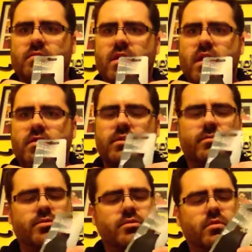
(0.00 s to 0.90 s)
Yeah, the
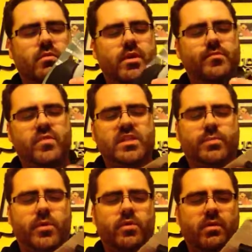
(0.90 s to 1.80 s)
numbers go away. That's
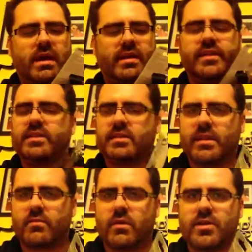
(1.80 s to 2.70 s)
pretty cool. I like to
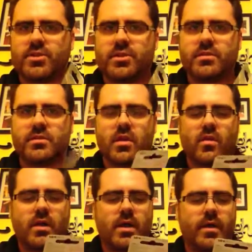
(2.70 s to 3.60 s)
collect watches,
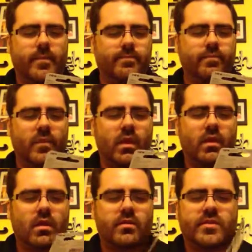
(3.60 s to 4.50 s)
so
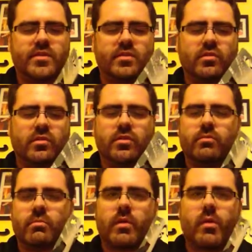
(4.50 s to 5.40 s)
this will look
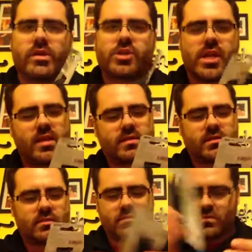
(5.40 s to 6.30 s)
good in my watch
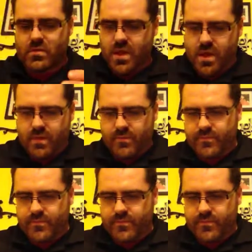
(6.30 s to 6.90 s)
case. So yeah.